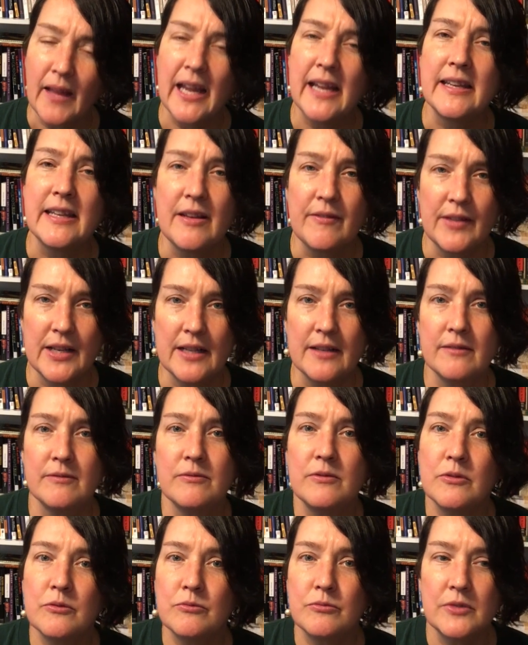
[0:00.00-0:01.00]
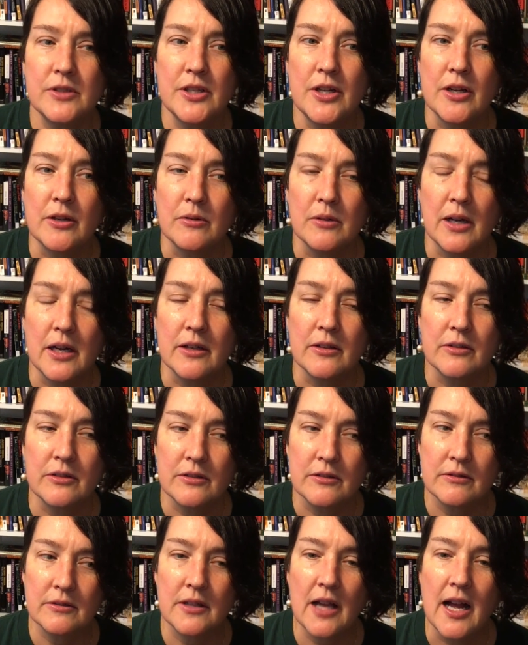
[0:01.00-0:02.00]
and give it a
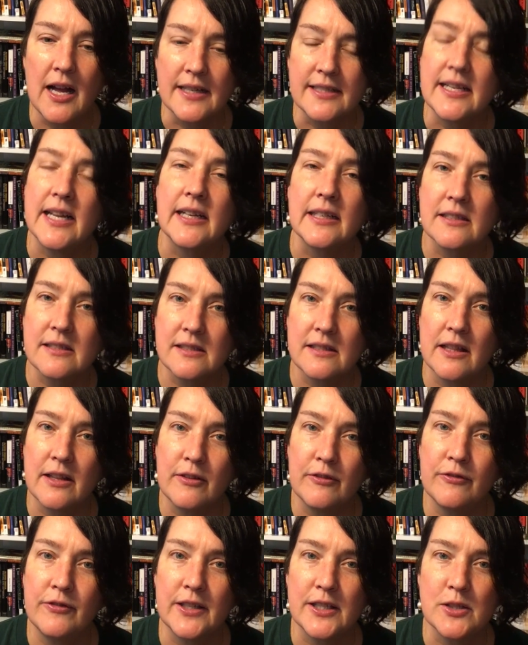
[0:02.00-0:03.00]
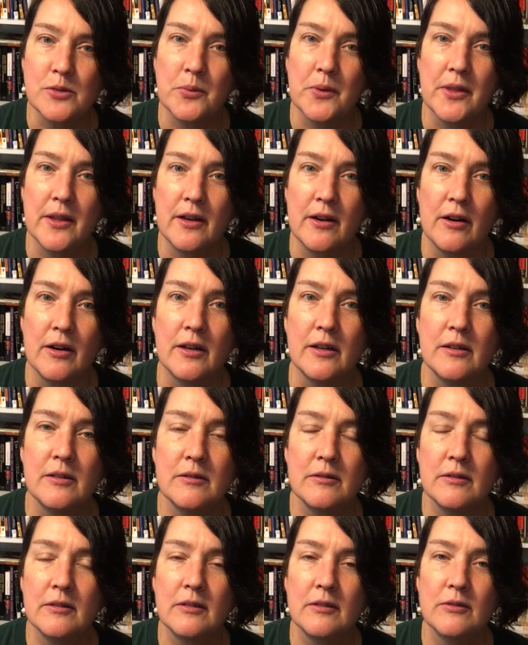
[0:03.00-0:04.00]
context that fits within our
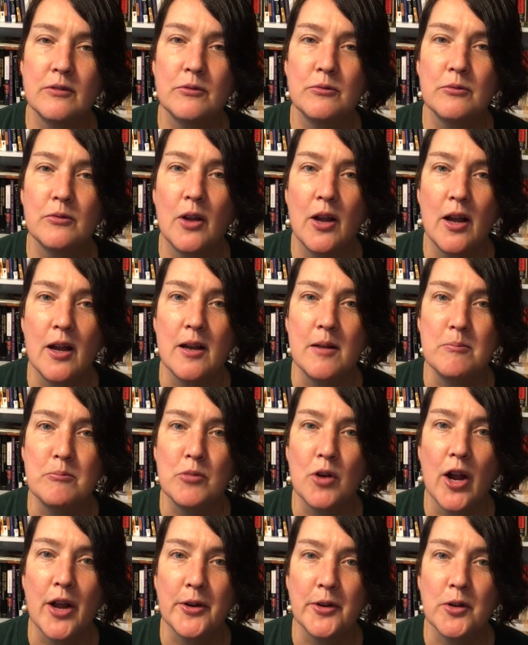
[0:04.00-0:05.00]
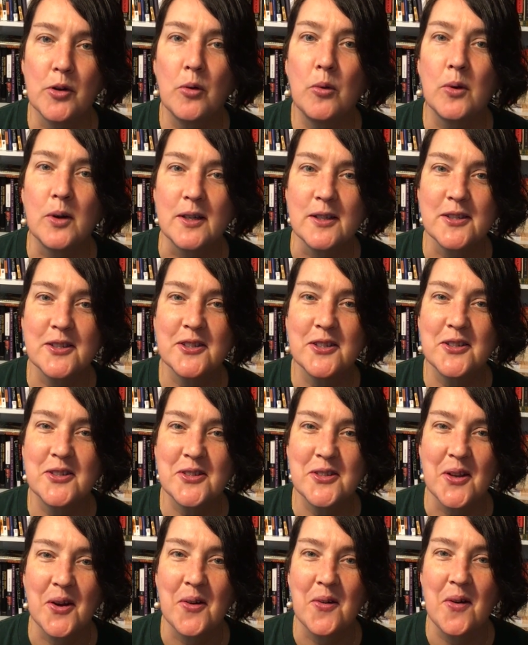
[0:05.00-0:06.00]
broader course.
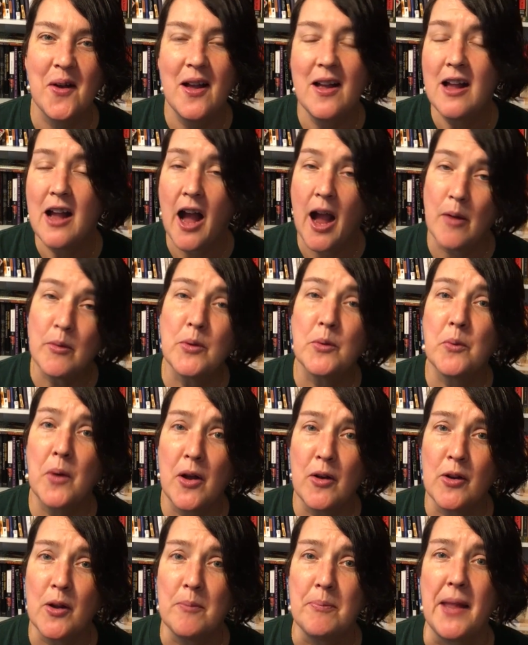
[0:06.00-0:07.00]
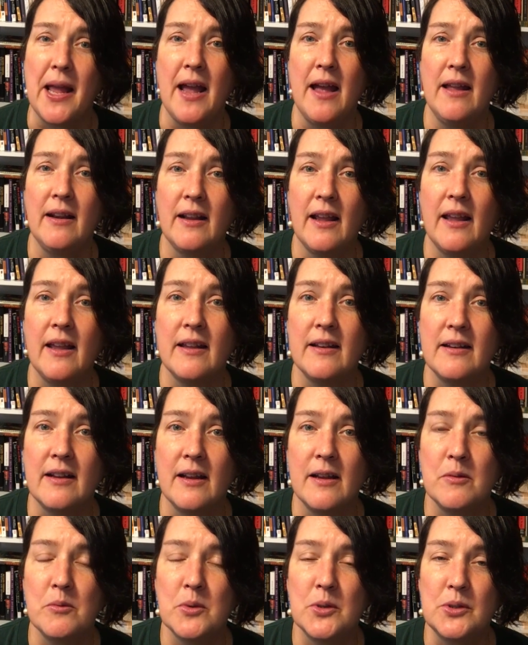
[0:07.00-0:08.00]
So I would welcome that, and
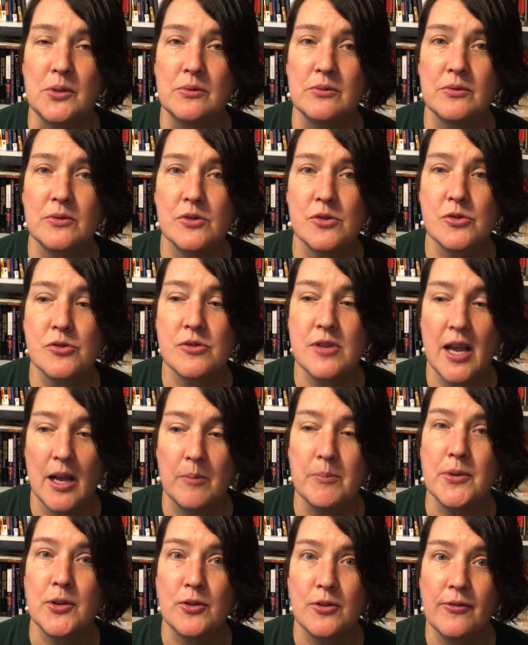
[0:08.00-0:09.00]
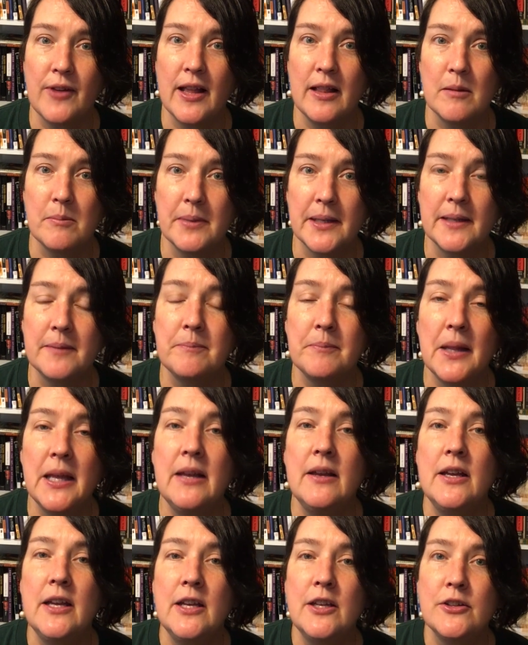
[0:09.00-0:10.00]
I will help you develop it.
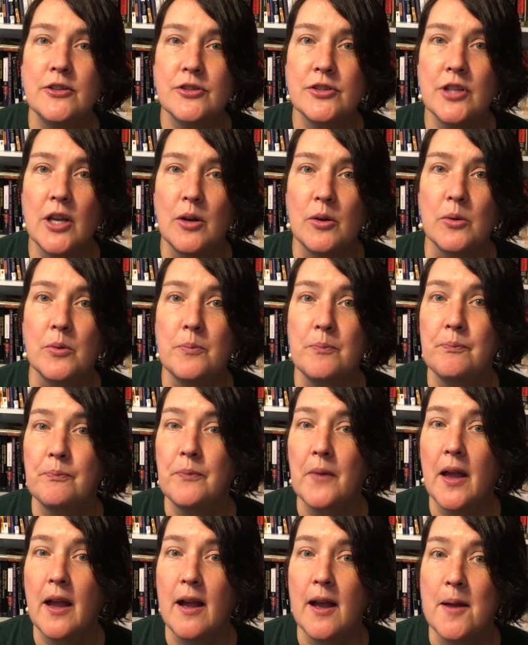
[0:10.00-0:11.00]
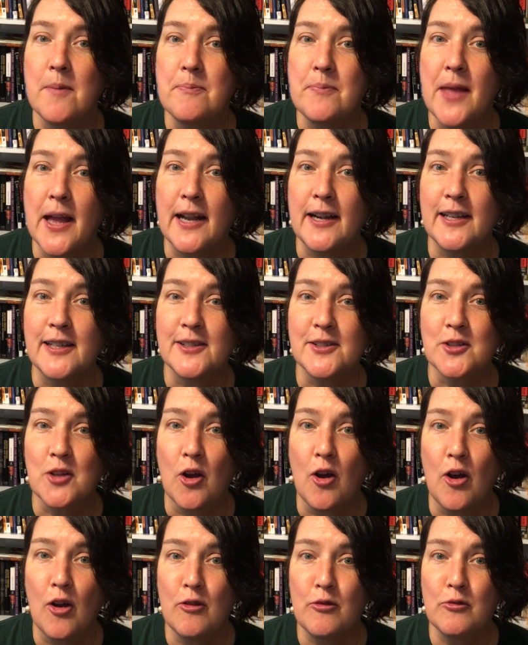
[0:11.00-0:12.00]
So that is
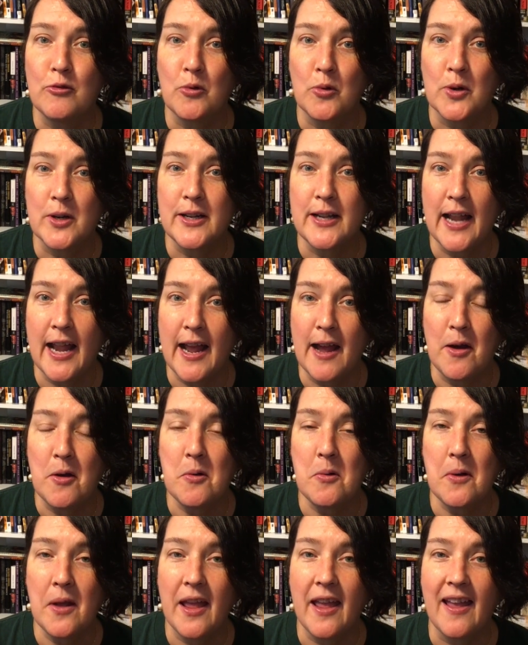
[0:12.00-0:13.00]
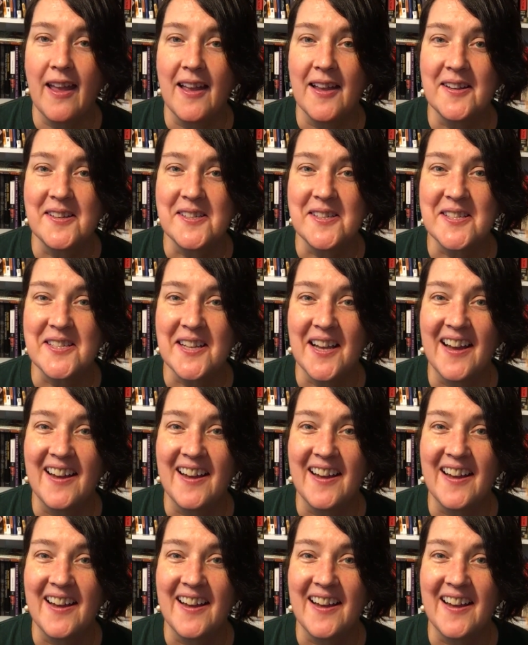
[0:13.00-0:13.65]
all for now, and